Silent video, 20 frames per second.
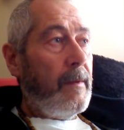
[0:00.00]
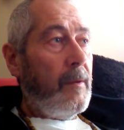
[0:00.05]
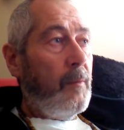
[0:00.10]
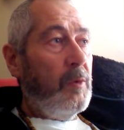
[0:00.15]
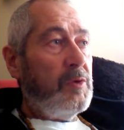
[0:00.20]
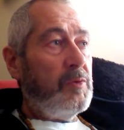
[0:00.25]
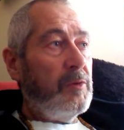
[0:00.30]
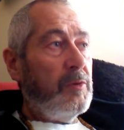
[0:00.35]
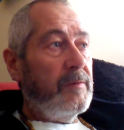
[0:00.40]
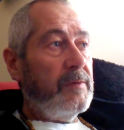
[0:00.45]

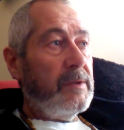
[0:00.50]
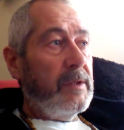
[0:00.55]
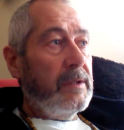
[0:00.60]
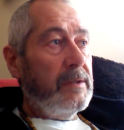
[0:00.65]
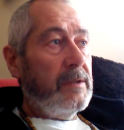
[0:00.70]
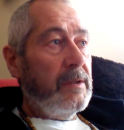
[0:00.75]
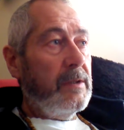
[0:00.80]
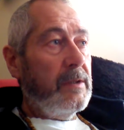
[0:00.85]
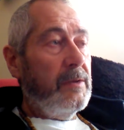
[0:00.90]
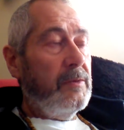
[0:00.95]
which would have
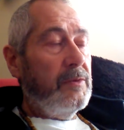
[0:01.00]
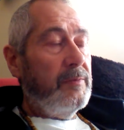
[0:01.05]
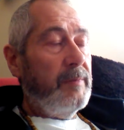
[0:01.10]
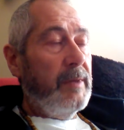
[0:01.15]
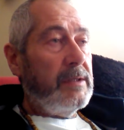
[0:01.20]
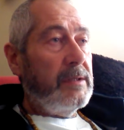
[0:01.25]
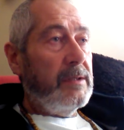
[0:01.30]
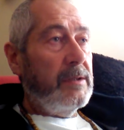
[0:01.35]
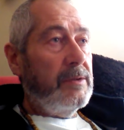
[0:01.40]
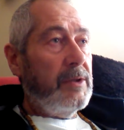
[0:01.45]
sent a huge
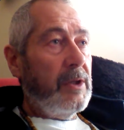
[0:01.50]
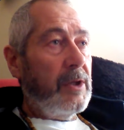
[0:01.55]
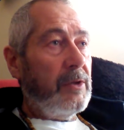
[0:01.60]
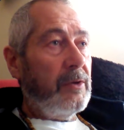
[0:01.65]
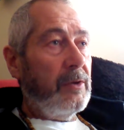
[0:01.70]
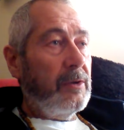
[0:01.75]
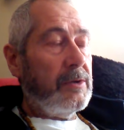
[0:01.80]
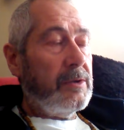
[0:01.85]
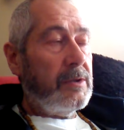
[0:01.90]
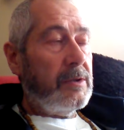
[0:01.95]
message
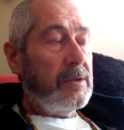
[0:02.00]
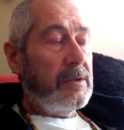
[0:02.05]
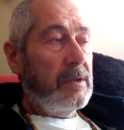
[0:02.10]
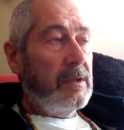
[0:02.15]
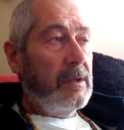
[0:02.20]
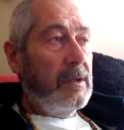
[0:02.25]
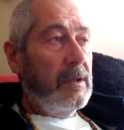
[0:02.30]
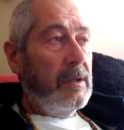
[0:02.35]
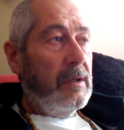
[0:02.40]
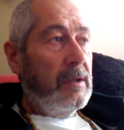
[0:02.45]
across
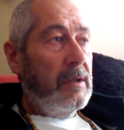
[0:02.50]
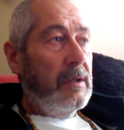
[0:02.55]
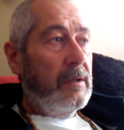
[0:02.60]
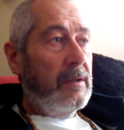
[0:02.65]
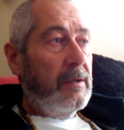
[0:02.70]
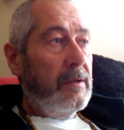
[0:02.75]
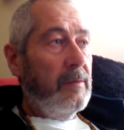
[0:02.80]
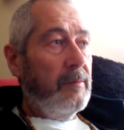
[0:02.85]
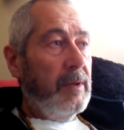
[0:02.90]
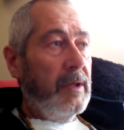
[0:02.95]

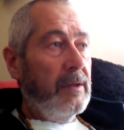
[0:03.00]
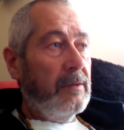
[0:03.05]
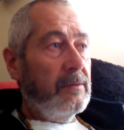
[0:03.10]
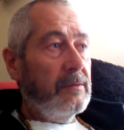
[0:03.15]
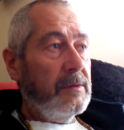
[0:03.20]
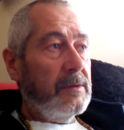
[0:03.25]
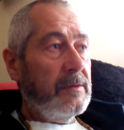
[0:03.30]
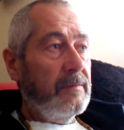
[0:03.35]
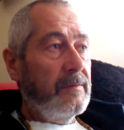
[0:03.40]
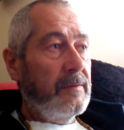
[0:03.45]
the
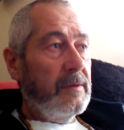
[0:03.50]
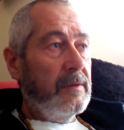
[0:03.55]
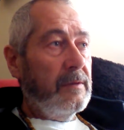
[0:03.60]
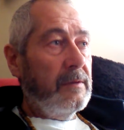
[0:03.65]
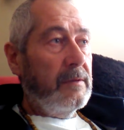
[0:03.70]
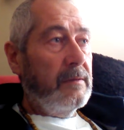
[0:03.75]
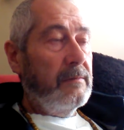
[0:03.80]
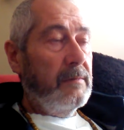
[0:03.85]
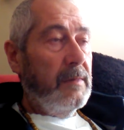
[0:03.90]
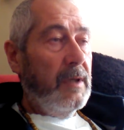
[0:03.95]
bowels of
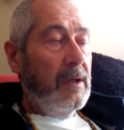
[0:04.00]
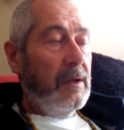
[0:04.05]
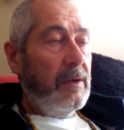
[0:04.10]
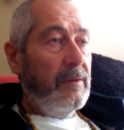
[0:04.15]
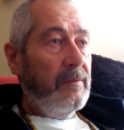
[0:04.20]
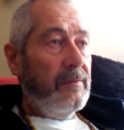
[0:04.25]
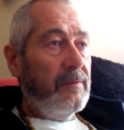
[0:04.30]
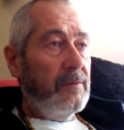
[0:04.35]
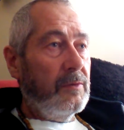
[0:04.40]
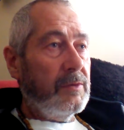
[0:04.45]
the
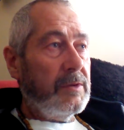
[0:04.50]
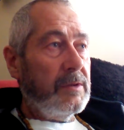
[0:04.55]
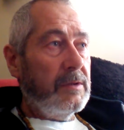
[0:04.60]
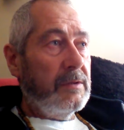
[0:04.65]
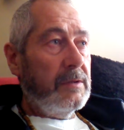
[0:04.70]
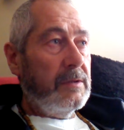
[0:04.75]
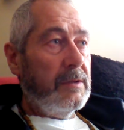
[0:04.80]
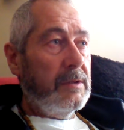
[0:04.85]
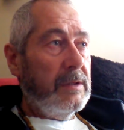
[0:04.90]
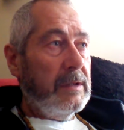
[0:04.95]
market
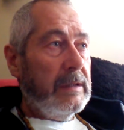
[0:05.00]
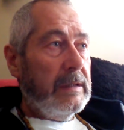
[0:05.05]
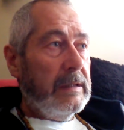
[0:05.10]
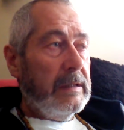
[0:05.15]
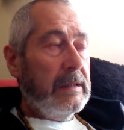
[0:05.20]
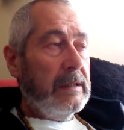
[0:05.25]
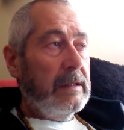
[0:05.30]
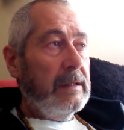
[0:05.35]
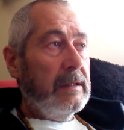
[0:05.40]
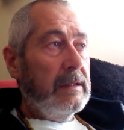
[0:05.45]
forces,
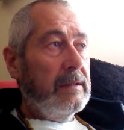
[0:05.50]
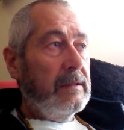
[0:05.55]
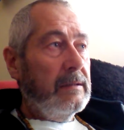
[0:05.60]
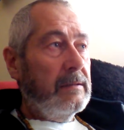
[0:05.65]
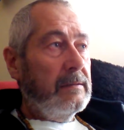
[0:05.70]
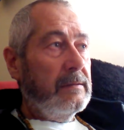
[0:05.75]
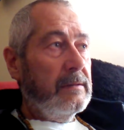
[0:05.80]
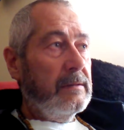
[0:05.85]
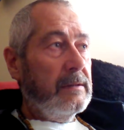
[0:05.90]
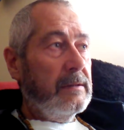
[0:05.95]

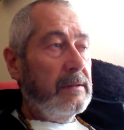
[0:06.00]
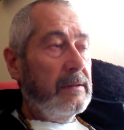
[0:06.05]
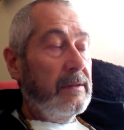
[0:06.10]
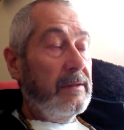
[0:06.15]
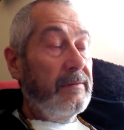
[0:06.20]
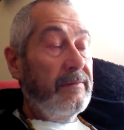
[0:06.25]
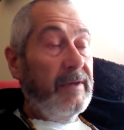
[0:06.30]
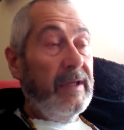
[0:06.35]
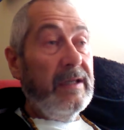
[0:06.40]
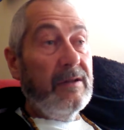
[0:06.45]

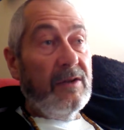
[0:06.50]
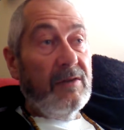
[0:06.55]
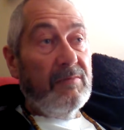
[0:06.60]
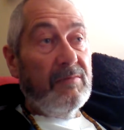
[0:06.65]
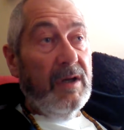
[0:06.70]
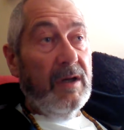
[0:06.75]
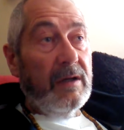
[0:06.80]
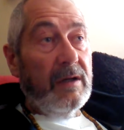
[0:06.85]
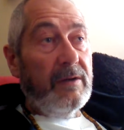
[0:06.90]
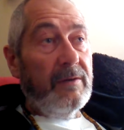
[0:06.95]
the venal
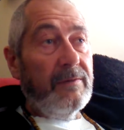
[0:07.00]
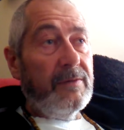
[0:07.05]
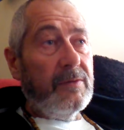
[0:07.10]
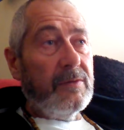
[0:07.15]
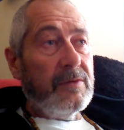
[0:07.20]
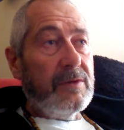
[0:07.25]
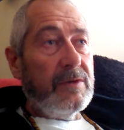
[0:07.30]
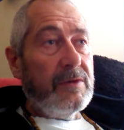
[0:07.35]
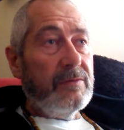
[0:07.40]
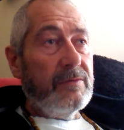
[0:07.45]
market
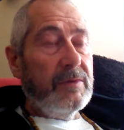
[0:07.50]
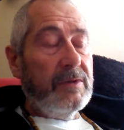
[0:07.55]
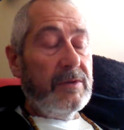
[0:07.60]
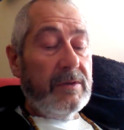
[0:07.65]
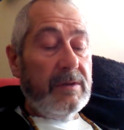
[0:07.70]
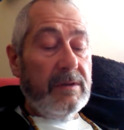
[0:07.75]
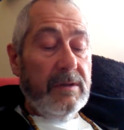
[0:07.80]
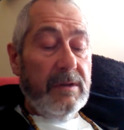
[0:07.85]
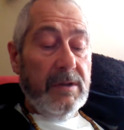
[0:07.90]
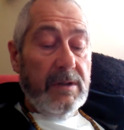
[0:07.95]
forces,
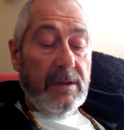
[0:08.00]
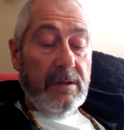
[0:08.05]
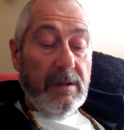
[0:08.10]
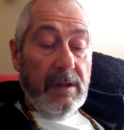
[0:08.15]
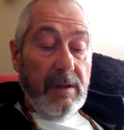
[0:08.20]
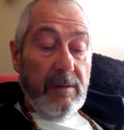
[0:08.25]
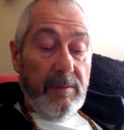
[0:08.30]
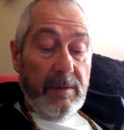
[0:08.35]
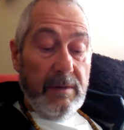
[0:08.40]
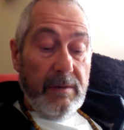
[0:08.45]
which are
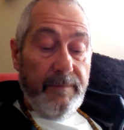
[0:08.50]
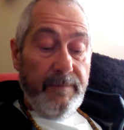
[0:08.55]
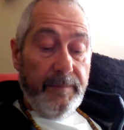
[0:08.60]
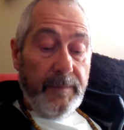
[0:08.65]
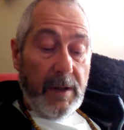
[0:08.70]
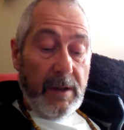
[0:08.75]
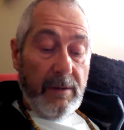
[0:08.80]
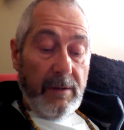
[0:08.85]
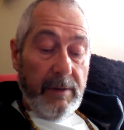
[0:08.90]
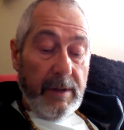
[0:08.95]
described
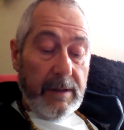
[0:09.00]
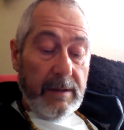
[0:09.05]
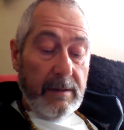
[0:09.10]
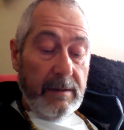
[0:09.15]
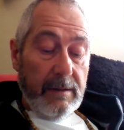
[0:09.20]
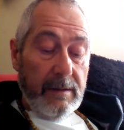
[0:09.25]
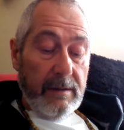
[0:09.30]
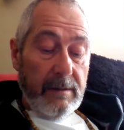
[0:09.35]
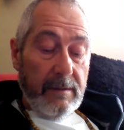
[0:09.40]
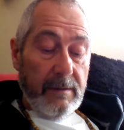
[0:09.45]

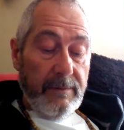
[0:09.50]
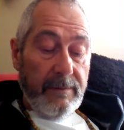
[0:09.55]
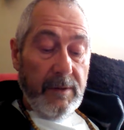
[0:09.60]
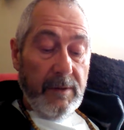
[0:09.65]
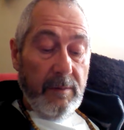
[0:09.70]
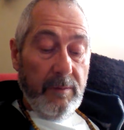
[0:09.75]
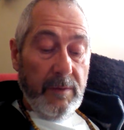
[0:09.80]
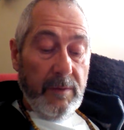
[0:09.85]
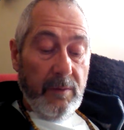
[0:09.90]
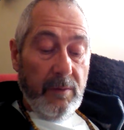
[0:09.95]
correctly in the
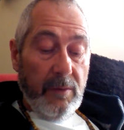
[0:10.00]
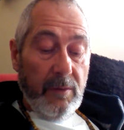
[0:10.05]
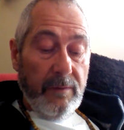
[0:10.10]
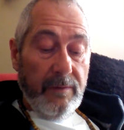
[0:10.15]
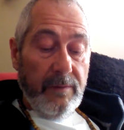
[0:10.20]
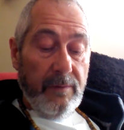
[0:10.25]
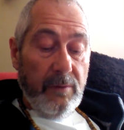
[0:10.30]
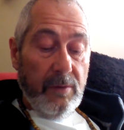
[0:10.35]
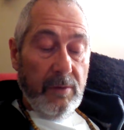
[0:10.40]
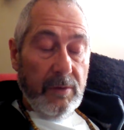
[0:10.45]
film The Wolf
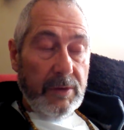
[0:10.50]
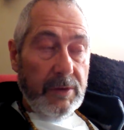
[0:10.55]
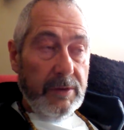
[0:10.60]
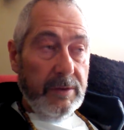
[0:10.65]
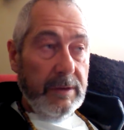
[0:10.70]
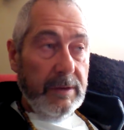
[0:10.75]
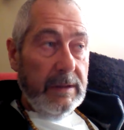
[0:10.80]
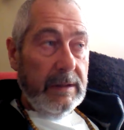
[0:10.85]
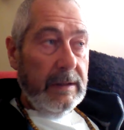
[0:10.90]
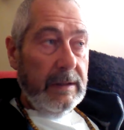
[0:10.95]
of Wall
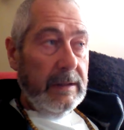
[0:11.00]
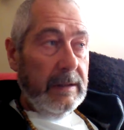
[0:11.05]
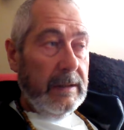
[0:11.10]
Street,